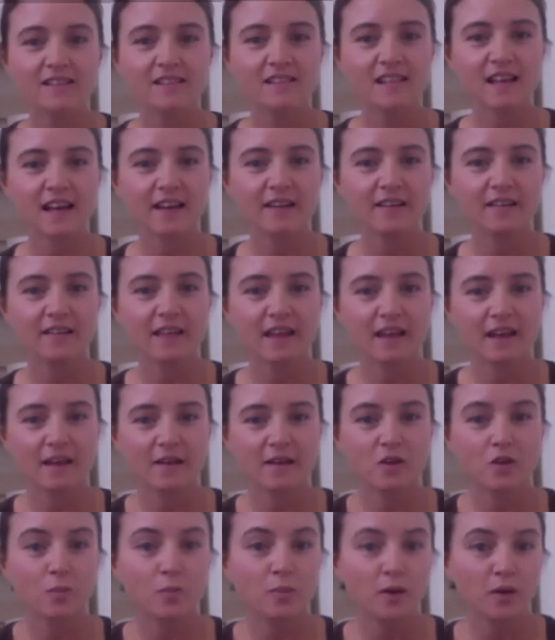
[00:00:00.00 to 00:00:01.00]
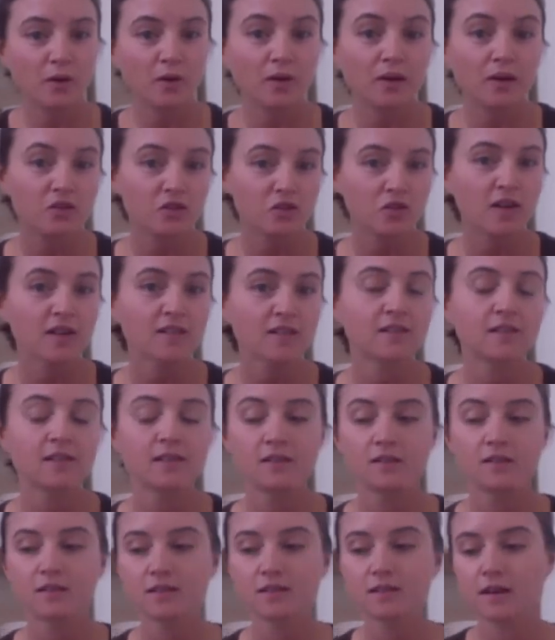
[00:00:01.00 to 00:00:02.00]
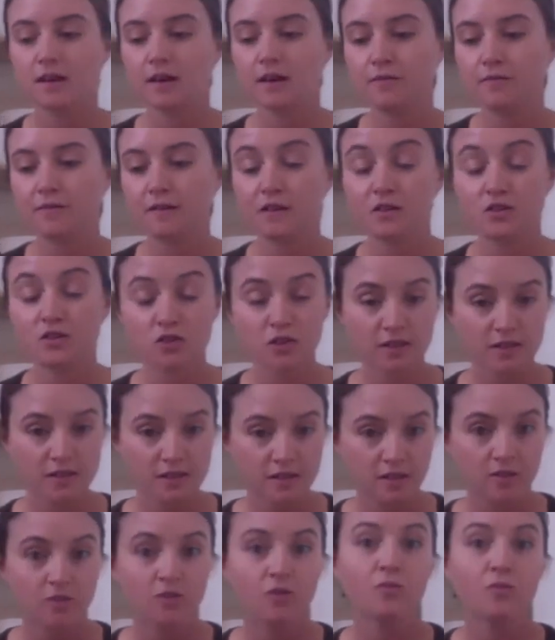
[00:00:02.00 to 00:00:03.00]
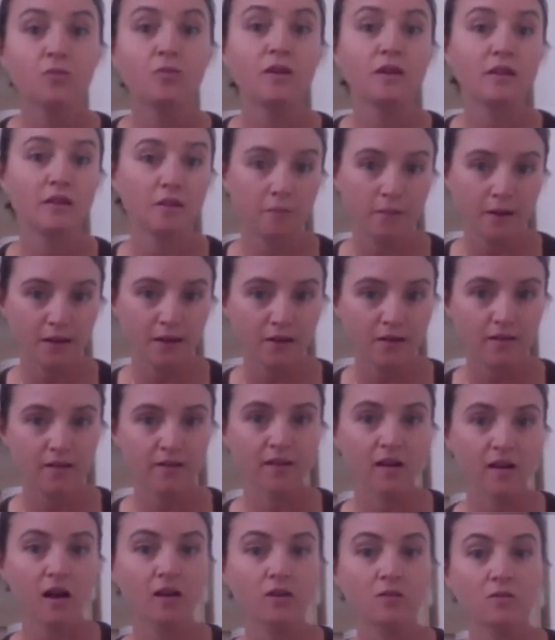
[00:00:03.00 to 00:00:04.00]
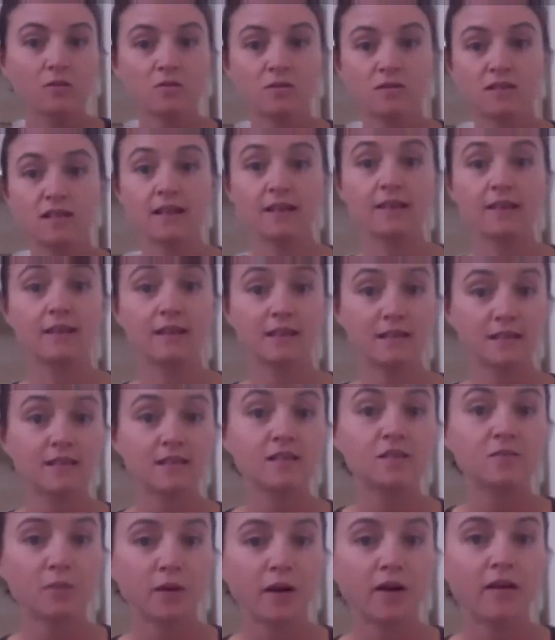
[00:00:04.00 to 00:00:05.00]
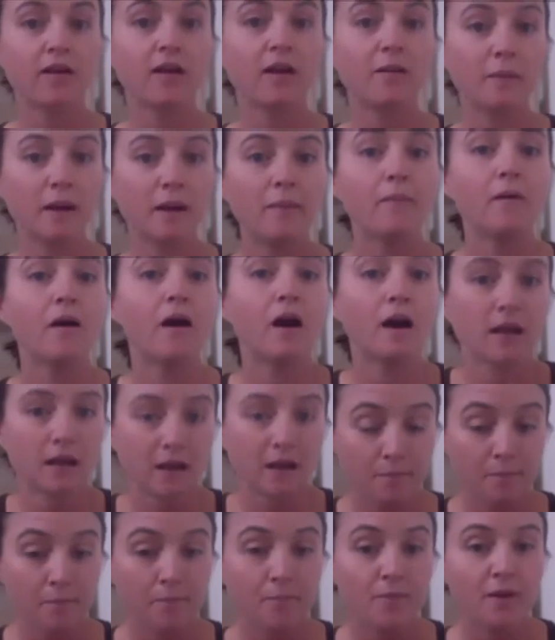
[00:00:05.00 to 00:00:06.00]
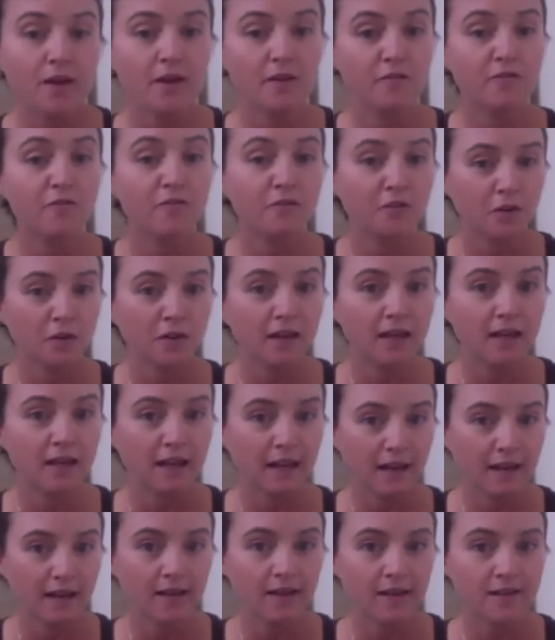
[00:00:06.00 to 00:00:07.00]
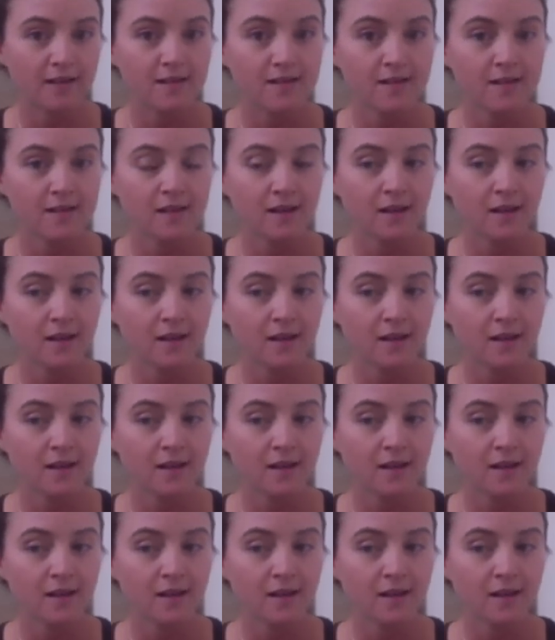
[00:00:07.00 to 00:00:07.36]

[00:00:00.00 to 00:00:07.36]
that then you're building trust in yourself and trust in your rhythm and your cycles, that this is where I am. I can be fully in it.